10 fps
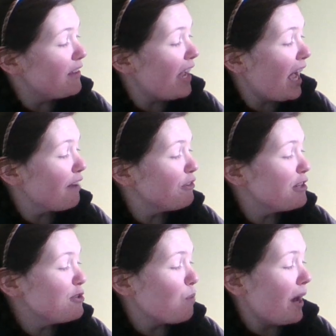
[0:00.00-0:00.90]
The
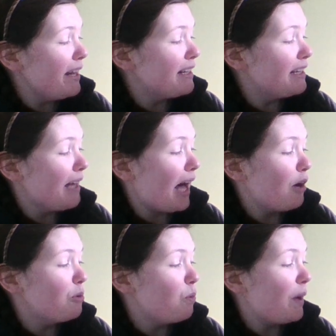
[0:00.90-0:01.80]
average white
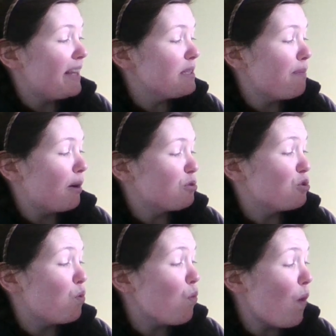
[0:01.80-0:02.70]
cloud weighs about